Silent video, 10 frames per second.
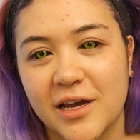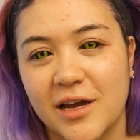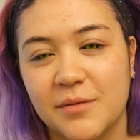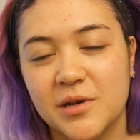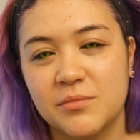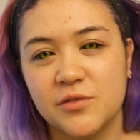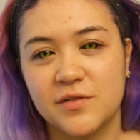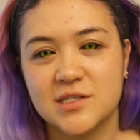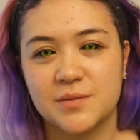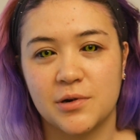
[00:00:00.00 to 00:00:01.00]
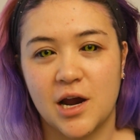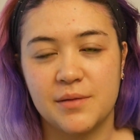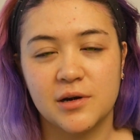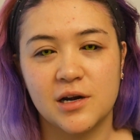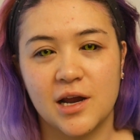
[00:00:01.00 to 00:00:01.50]
I'm gonna move on to
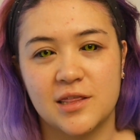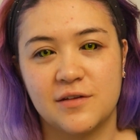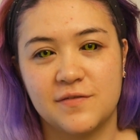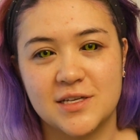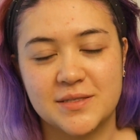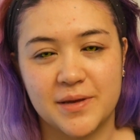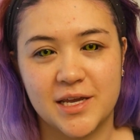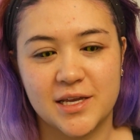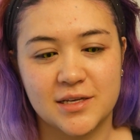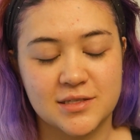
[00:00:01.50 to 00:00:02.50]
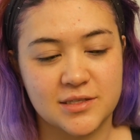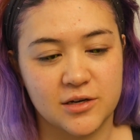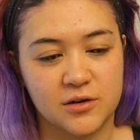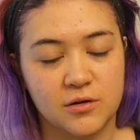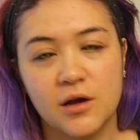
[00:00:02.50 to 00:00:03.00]
primer and then face paint.
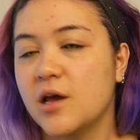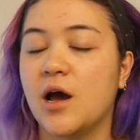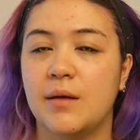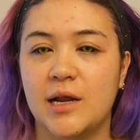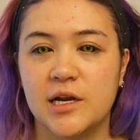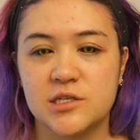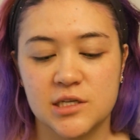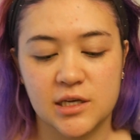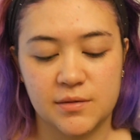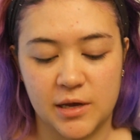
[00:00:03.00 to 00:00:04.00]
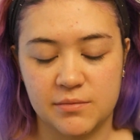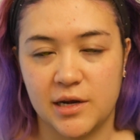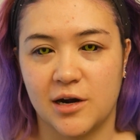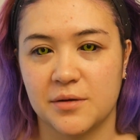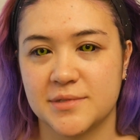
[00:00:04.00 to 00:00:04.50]
So I'm not actually gonna paint
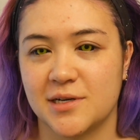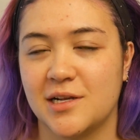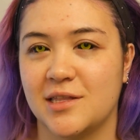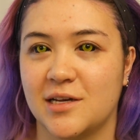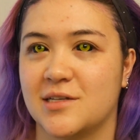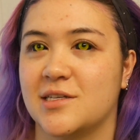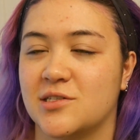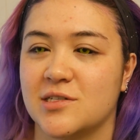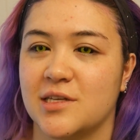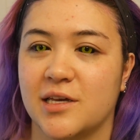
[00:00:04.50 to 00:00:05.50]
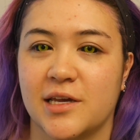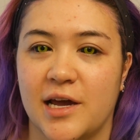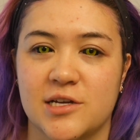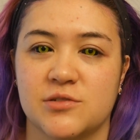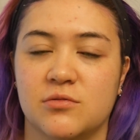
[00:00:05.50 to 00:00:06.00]
my arms or anything because it's just like a
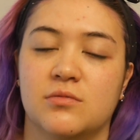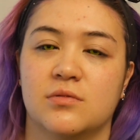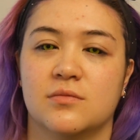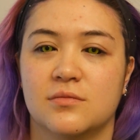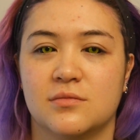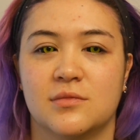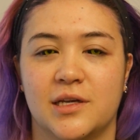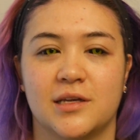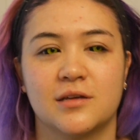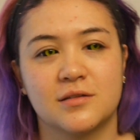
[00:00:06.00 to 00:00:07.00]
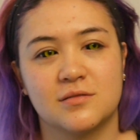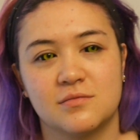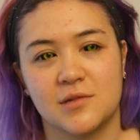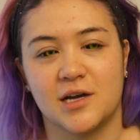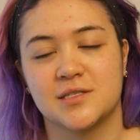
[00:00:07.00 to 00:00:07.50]
casual like
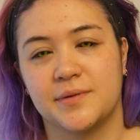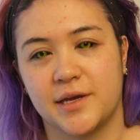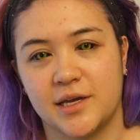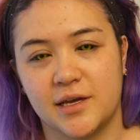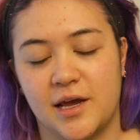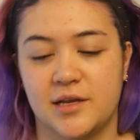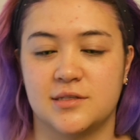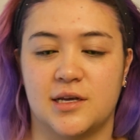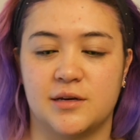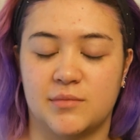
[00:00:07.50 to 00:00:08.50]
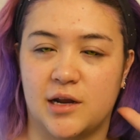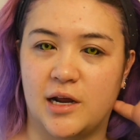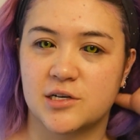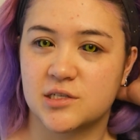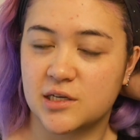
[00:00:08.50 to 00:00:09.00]
cosplay, and I'm not
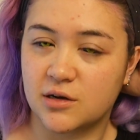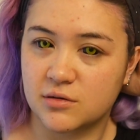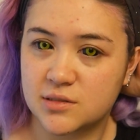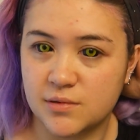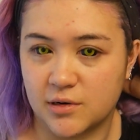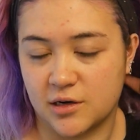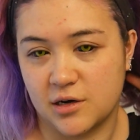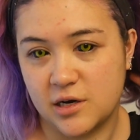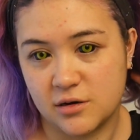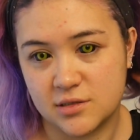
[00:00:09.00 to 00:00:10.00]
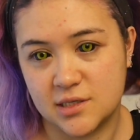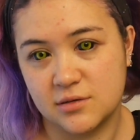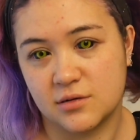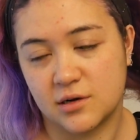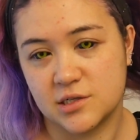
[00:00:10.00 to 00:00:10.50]
actually going to be wearing a hero
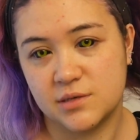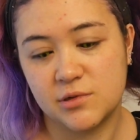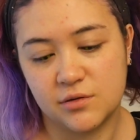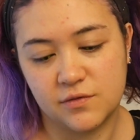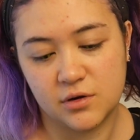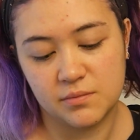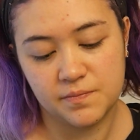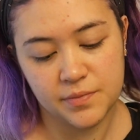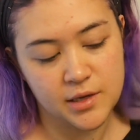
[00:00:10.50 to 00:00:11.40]
suit or a gym uniform.